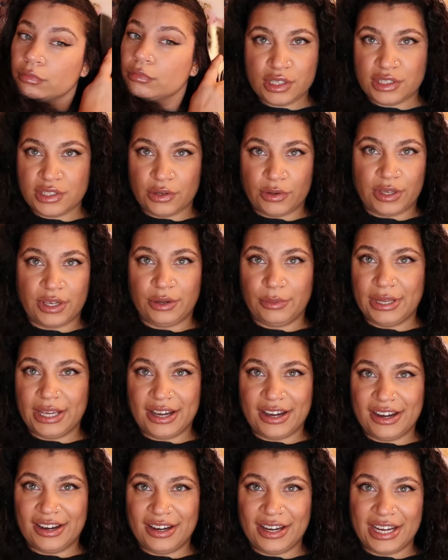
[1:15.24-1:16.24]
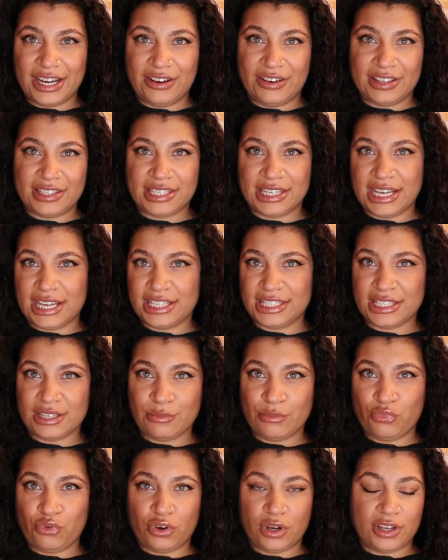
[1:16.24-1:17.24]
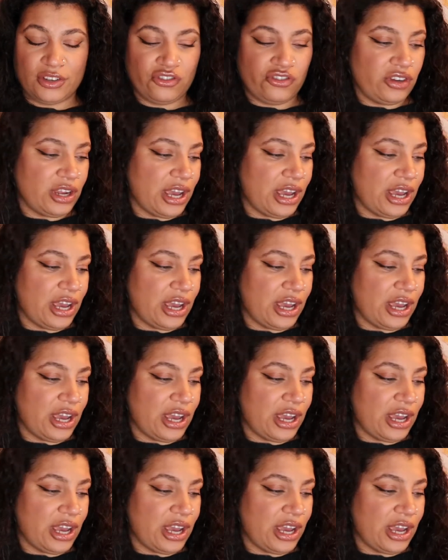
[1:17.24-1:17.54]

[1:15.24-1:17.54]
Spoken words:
So here we are, hair is nice and brushed